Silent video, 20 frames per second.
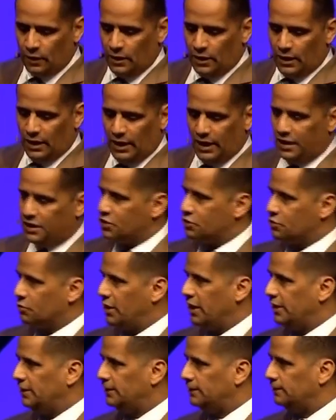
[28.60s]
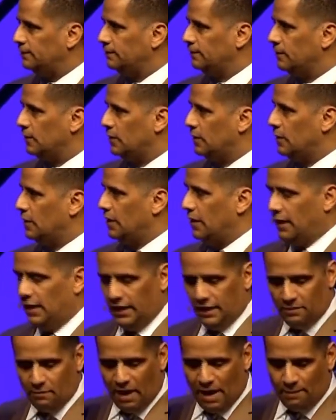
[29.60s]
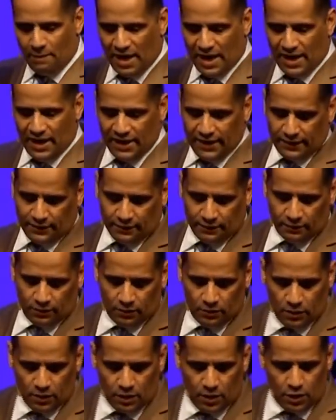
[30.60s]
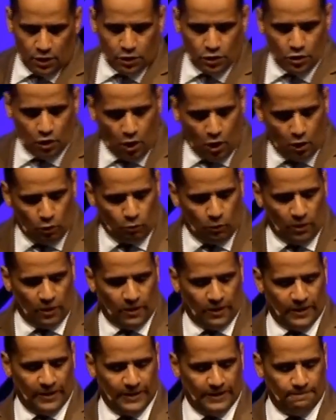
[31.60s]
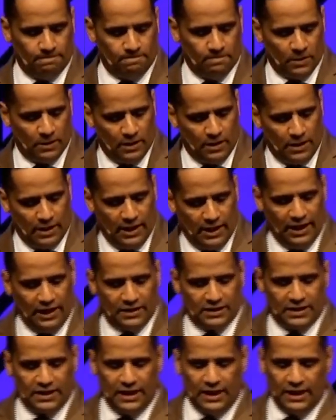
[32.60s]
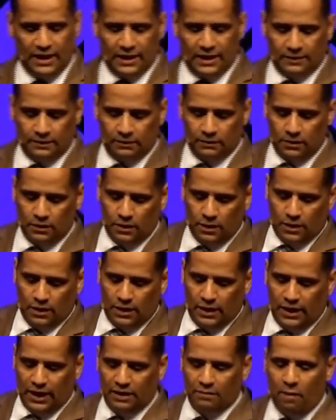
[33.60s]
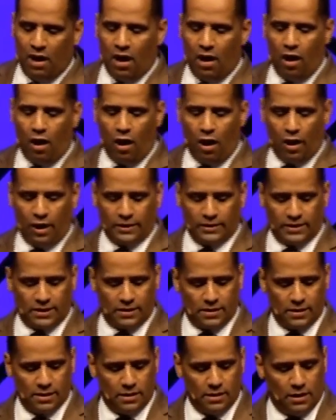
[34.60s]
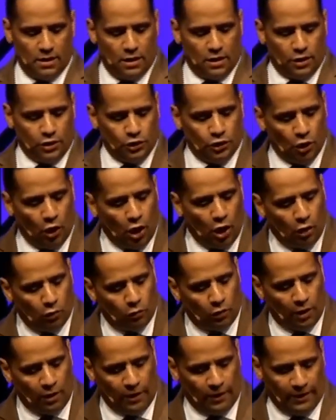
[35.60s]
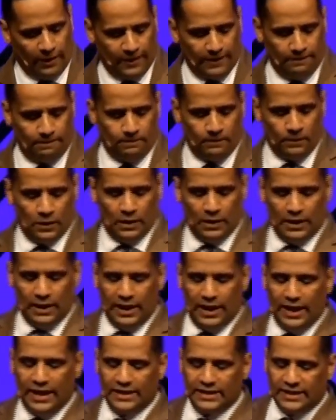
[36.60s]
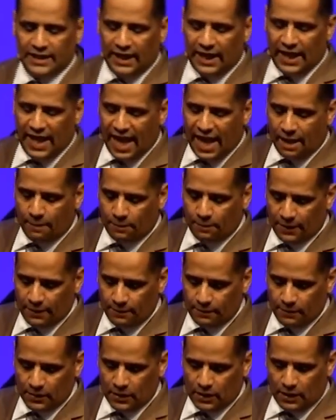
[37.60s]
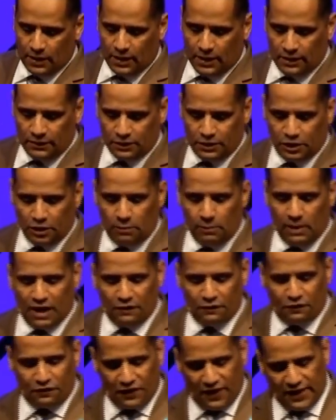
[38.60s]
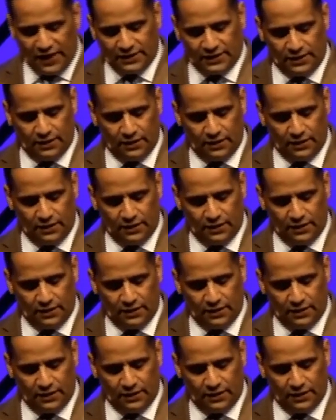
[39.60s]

is written in my mind. Your word is hidden in my heart. Your word is a lamp unto my feet